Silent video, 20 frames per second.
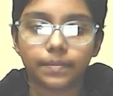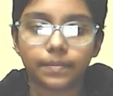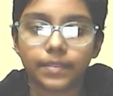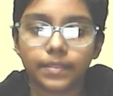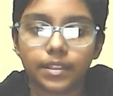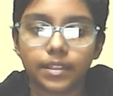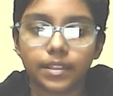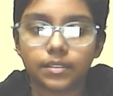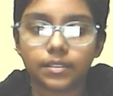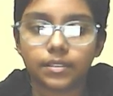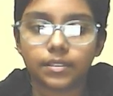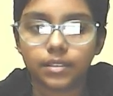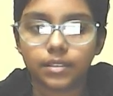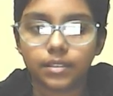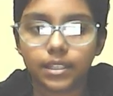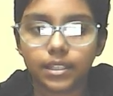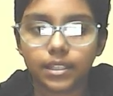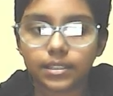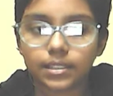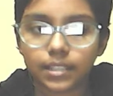So let's
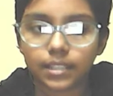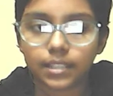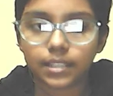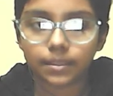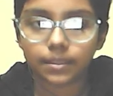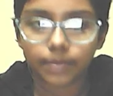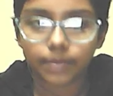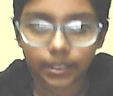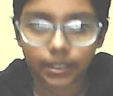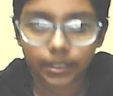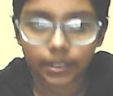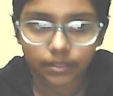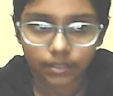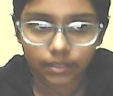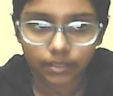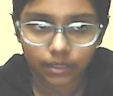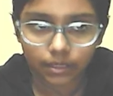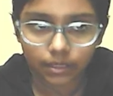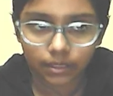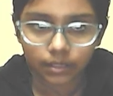get back to the
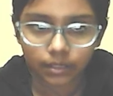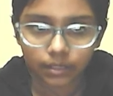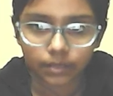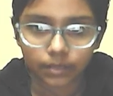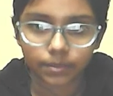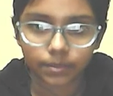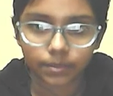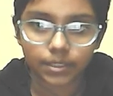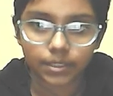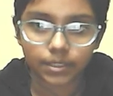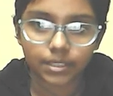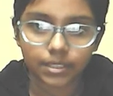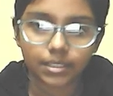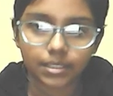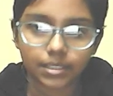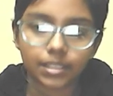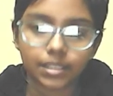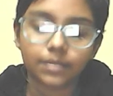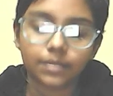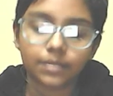position,
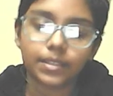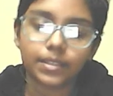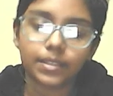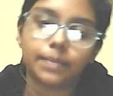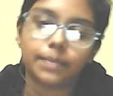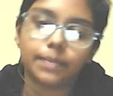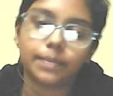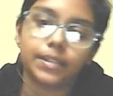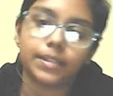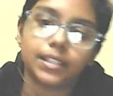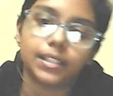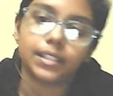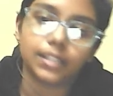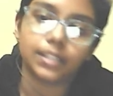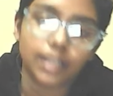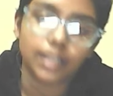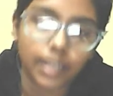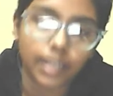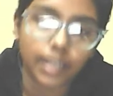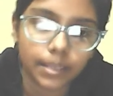what happened in the
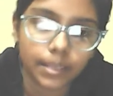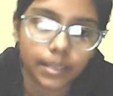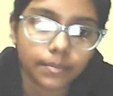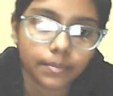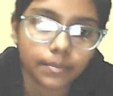game.